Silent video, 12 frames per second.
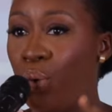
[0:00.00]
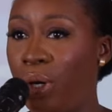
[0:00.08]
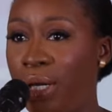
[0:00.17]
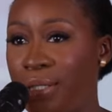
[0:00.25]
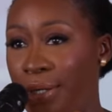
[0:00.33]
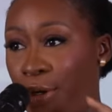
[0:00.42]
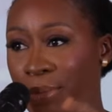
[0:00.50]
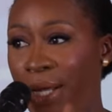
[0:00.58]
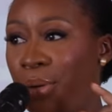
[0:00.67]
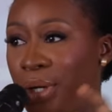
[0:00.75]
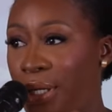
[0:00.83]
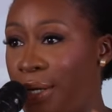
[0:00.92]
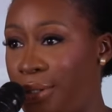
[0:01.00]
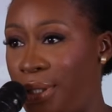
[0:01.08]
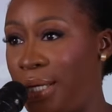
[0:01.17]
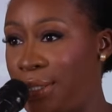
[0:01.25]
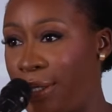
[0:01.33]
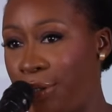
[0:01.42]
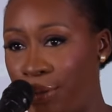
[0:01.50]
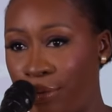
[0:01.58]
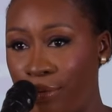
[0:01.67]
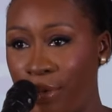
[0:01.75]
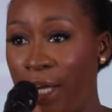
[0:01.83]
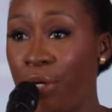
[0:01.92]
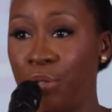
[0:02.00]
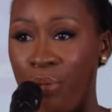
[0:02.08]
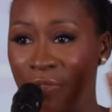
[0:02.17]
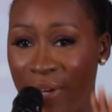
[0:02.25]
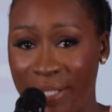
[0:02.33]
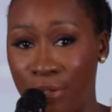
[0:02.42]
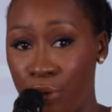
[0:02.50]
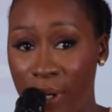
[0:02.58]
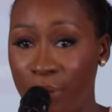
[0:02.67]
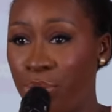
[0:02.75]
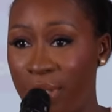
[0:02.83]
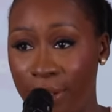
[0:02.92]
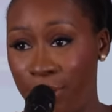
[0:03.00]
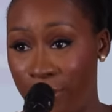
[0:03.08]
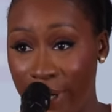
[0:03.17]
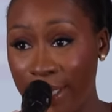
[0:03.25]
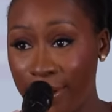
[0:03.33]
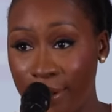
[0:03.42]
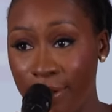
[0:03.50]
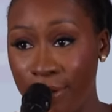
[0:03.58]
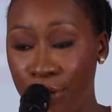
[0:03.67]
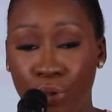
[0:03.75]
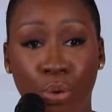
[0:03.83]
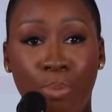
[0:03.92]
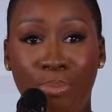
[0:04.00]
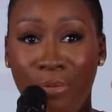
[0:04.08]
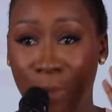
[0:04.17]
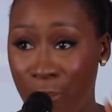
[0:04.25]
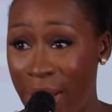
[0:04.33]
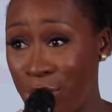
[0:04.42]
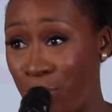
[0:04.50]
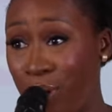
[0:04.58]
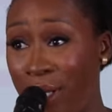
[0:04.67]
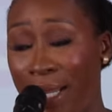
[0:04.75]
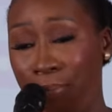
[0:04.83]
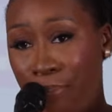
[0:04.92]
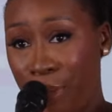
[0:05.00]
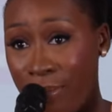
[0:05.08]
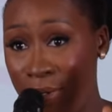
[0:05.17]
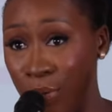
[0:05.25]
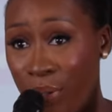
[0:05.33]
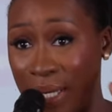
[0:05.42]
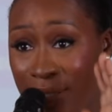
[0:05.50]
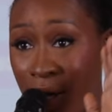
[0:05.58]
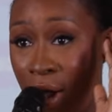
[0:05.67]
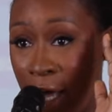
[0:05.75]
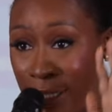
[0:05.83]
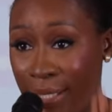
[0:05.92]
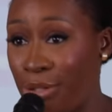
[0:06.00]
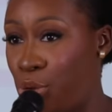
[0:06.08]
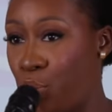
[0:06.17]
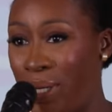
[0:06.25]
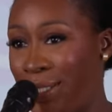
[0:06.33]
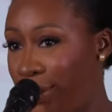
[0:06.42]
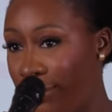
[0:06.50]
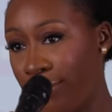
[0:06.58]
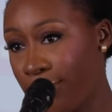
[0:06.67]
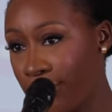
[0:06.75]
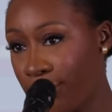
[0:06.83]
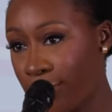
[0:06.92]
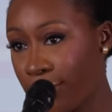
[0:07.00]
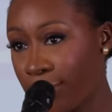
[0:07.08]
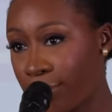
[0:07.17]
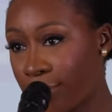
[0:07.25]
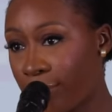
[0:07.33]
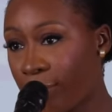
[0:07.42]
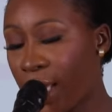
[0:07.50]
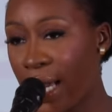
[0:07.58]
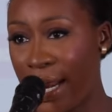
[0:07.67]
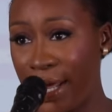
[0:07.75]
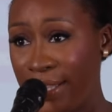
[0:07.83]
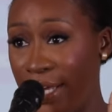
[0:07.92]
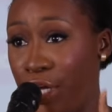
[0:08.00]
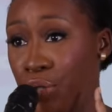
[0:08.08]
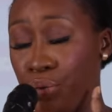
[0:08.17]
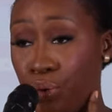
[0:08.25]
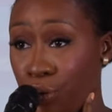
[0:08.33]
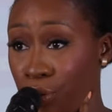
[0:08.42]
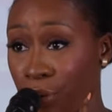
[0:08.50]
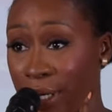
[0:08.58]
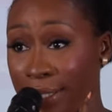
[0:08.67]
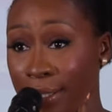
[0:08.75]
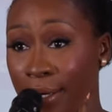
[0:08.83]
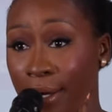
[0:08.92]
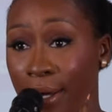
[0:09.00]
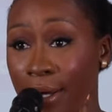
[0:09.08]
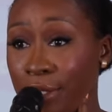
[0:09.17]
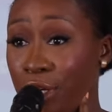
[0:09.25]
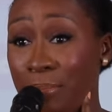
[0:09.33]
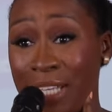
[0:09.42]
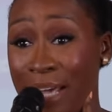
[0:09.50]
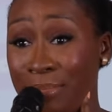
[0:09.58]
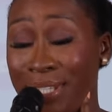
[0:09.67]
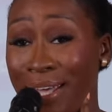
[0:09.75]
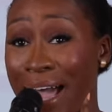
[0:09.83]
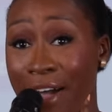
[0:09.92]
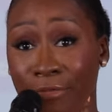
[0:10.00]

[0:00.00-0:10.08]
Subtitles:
the only startup they're looking at in that sector. They're looking to invest in so-and-so sector, right? So be prepared to know they're probably looking at 10 to 20. Another thing again is to also know is sometimes they